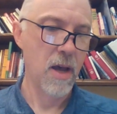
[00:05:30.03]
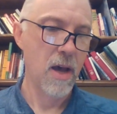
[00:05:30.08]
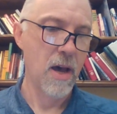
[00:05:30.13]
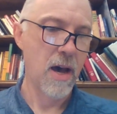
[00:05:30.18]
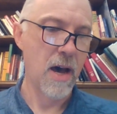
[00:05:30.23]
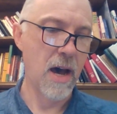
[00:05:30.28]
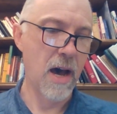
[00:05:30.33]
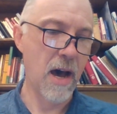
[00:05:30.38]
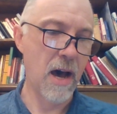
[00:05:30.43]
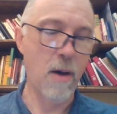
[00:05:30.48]

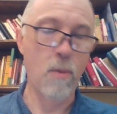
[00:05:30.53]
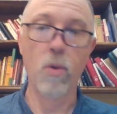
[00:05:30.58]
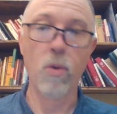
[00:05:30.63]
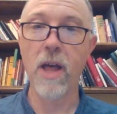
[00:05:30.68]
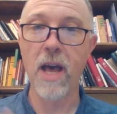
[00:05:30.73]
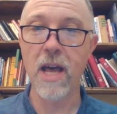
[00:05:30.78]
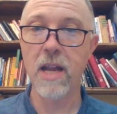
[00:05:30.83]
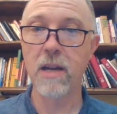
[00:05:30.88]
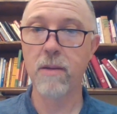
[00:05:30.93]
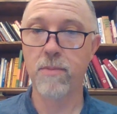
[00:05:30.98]
Uh, we'll
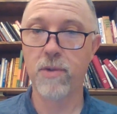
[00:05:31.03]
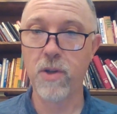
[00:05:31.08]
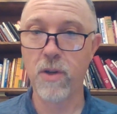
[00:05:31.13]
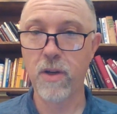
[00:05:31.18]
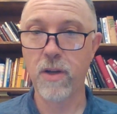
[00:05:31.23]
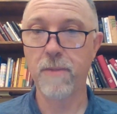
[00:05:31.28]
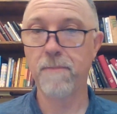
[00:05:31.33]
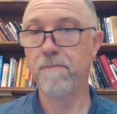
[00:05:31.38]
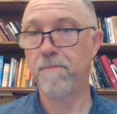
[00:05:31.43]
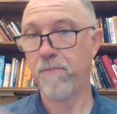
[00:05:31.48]
hand them to
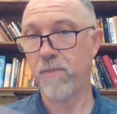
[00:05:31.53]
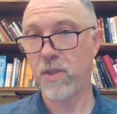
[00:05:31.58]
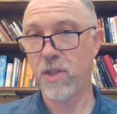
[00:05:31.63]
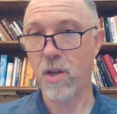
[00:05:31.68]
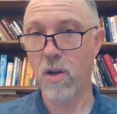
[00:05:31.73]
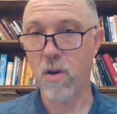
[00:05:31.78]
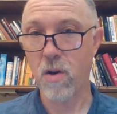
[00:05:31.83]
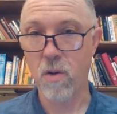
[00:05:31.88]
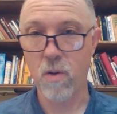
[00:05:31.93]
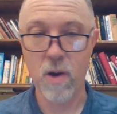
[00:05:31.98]
you.
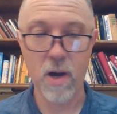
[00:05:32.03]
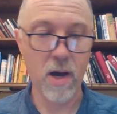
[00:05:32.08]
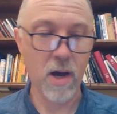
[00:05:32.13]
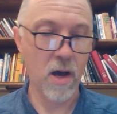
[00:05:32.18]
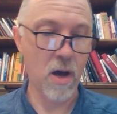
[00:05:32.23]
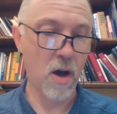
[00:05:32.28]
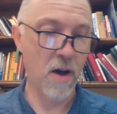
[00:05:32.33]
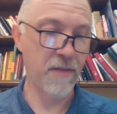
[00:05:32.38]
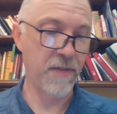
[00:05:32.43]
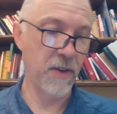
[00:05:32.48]
So uh,
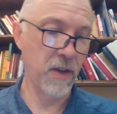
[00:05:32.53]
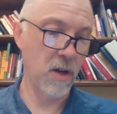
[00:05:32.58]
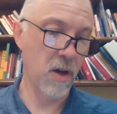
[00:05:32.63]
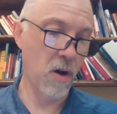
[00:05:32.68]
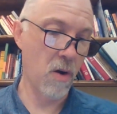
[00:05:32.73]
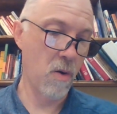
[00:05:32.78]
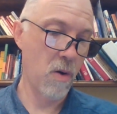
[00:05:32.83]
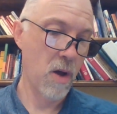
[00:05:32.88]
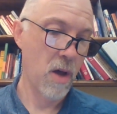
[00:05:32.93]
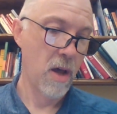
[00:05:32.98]
off you
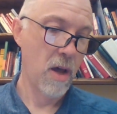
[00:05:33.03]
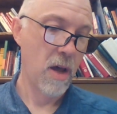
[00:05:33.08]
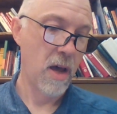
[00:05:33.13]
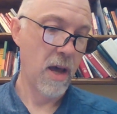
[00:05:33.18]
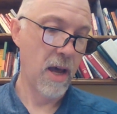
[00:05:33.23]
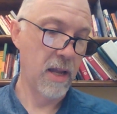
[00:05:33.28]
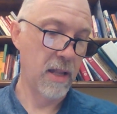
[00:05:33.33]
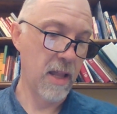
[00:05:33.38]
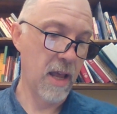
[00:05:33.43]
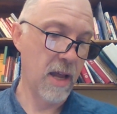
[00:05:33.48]
go,
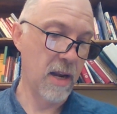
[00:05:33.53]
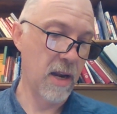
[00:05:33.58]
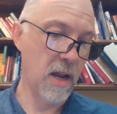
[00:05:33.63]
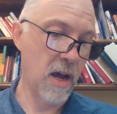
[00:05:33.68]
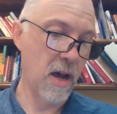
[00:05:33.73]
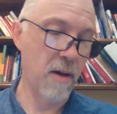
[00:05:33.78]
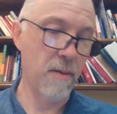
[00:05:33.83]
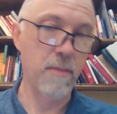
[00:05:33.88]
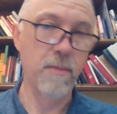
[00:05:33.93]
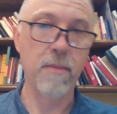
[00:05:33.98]
and then
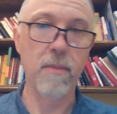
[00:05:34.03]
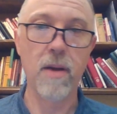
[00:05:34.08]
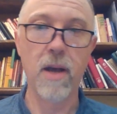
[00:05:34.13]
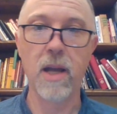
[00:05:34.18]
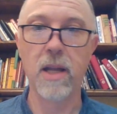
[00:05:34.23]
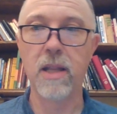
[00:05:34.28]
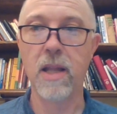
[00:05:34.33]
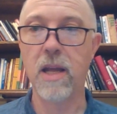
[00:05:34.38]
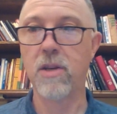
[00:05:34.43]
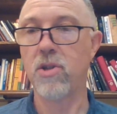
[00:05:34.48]
um,
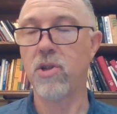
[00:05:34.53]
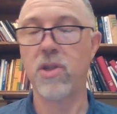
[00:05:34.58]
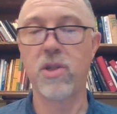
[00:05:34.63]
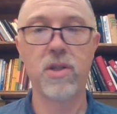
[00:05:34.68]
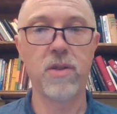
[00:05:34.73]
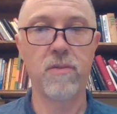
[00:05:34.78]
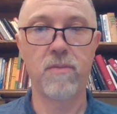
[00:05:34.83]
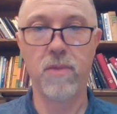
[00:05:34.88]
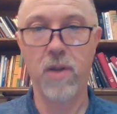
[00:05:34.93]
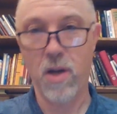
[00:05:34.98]
and then
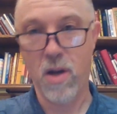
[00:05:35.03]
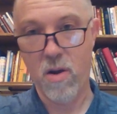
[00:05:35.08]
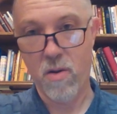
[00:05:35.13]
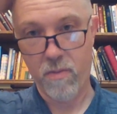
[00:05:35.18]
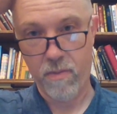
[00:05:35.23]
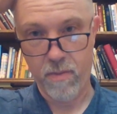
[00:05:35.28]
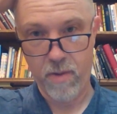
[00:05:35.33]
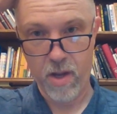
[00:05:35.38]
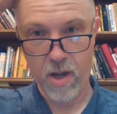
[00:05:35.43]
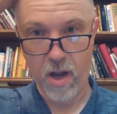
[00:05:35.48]
just you know
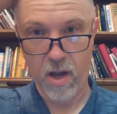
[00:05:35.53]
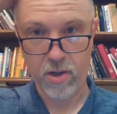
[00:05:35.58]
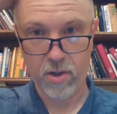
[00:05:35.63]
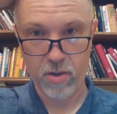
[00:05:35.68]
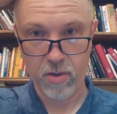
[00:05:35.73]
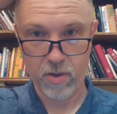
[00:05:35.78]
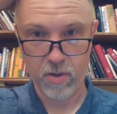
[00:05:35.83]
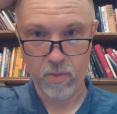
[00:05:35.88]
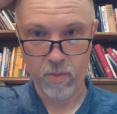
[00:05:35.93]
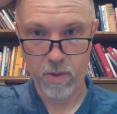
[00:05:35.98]
the
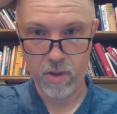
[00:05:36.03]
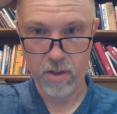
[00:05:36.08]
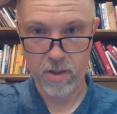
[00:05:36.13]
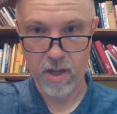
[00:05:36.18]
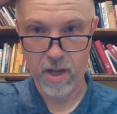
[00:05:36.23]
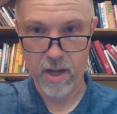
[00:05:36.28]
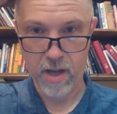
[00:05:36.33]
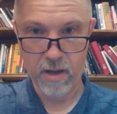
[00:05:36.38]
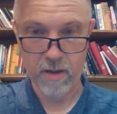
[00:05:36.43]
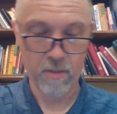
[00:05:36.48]
ushers will
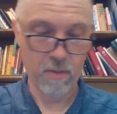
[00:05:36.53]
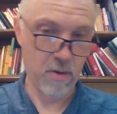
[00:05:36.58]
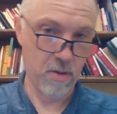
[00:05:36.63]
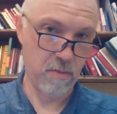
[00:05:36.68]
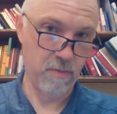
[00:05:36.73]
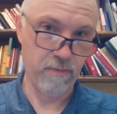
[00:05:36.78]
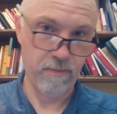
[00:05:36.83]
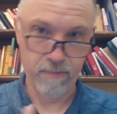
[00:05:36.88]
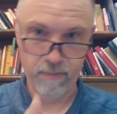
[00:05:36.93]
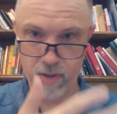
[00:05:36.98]
uh,
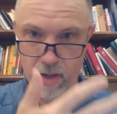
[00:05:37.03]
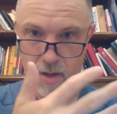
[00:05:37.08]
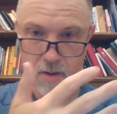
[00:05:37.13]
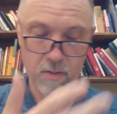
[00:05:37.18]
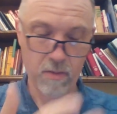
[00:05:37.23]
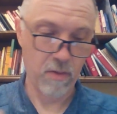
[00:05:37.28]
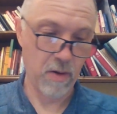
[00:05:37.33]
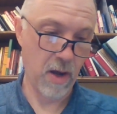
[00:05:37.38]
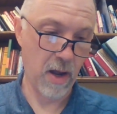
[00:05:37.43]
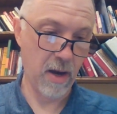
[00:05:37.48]
will you
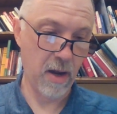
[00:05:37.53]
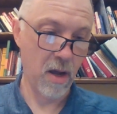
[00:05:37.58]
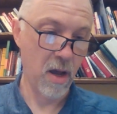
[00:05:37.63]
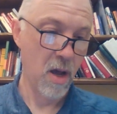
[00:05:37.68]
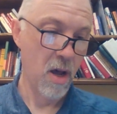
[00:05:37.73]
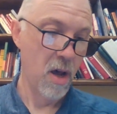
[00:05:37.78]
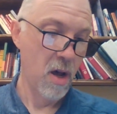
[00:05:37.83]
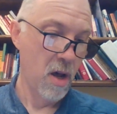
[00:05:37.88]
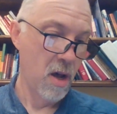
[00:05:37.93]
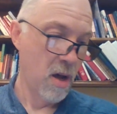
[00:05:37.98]
know kind of
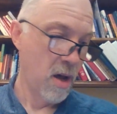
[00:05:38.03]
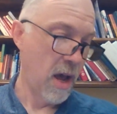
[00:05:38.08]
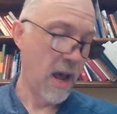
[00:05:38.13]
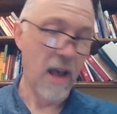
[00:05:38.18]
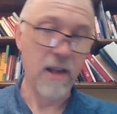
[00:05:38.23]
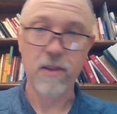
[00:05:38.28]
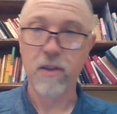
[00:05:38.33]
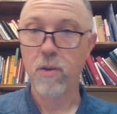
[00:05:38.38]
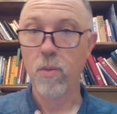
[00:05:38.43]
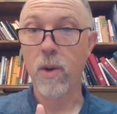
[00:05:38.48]

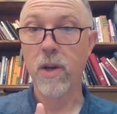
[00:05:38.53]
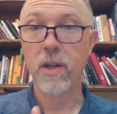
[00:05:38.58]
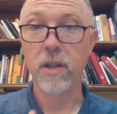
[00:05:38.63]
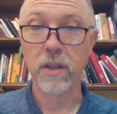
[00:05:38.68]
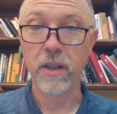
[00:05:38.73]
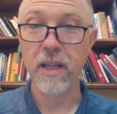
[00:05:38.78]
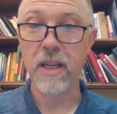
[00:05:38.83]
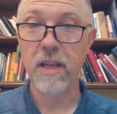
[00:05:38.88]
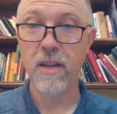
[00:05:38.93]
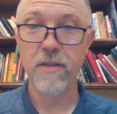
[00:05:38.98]
ask you when to
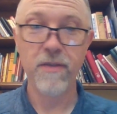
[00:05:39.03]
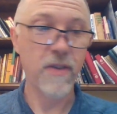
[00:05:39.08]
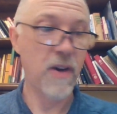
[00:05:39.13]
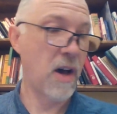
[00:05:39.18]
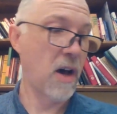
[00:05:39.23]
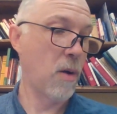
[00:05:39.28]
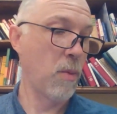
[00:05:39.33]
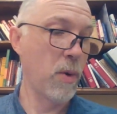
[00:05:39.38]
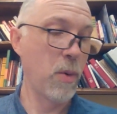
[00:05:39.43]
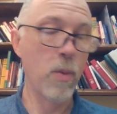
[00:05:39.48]
leave.
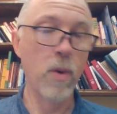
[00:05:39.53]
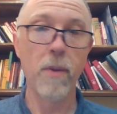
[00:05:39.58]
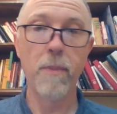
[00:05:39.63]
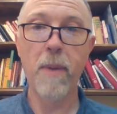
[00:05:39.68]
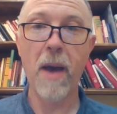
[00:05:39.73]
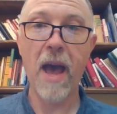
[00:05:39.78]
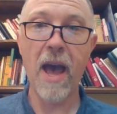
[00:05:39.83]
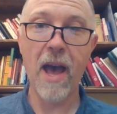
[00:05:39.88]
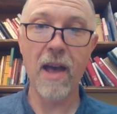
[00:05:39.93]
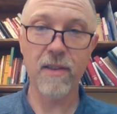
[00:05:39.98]
Uh, we will
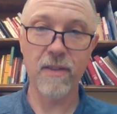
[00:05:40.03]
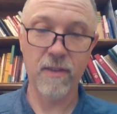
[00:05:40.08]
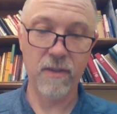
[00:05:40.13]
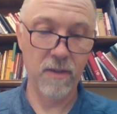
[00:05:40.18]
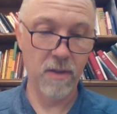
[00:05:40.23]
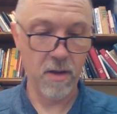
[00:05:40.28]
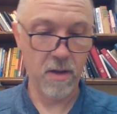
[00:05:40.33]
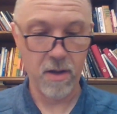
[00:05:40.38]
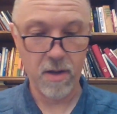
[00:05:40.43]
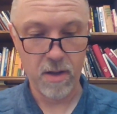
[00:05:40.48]
pass
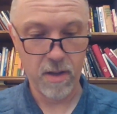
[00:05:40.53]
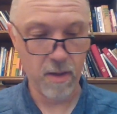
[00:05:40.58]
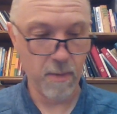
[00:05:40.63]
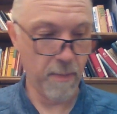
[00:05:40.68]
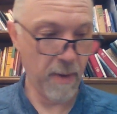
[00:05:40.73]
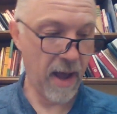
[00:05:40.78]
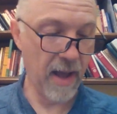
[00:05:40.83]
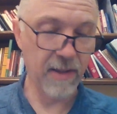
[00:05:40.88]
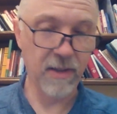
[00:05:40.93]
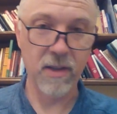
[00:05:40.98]
the the
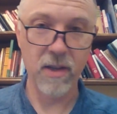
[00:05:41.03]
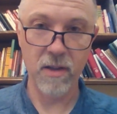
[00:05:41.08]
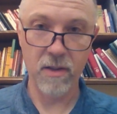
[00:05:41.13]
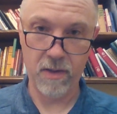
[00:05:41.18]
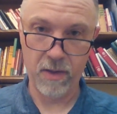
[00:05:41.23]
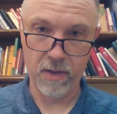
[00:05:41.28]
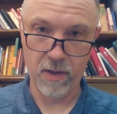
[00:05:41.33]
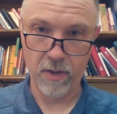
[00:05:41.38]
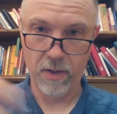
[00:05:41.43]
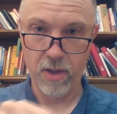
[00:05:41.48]
basket
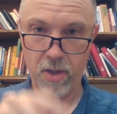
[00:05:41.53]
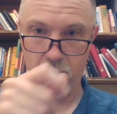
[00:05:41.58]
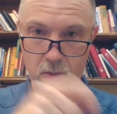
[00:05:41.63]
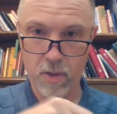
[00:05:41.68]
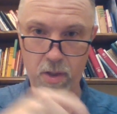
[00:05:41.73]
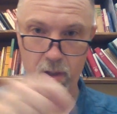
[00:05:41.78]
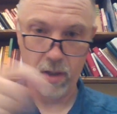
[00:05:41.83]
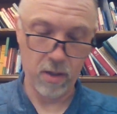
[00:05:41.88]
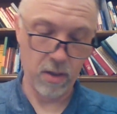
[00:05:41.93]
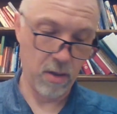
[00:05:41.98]
so that you
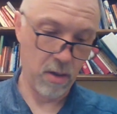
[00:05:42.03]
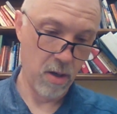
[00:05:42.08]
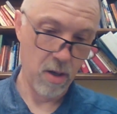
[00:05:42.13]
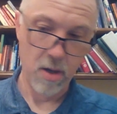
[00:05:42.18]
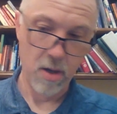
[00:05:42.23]
can